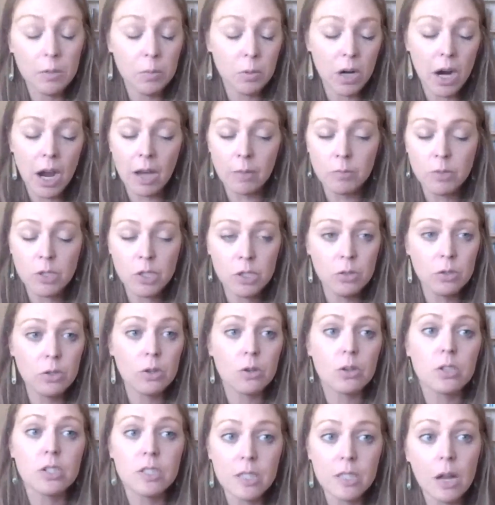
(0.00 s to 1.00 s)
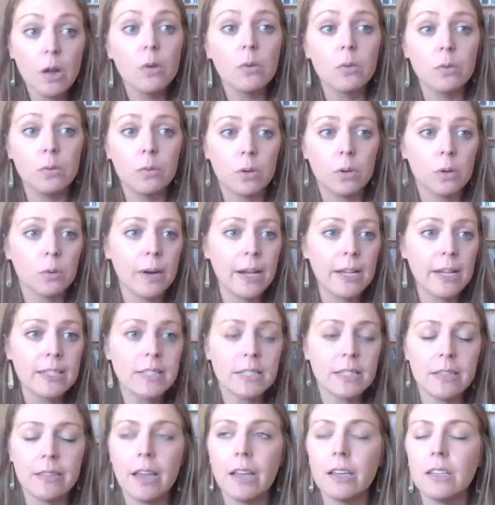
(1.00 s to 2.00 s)
perhaps you yourself were
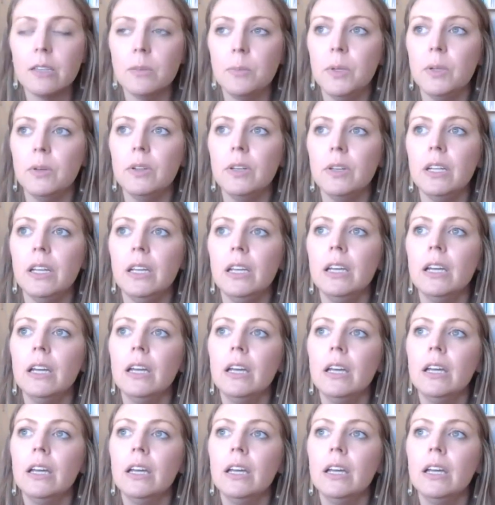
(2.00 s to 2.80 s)
raised in that community.